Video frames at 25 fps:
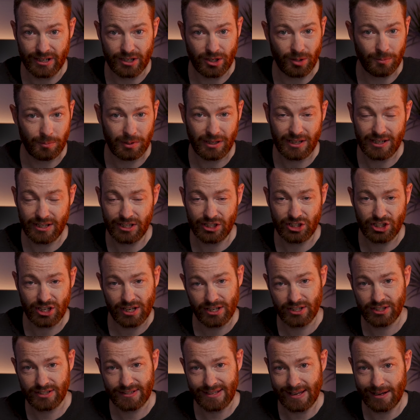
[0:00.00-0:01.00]
and it completely
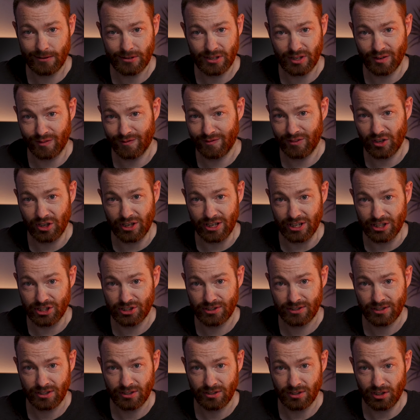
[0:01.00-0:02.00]
changes how your
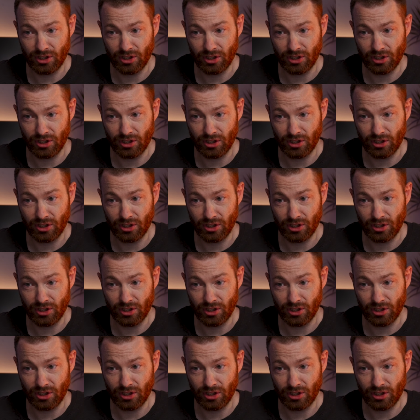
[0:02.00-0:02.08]
footage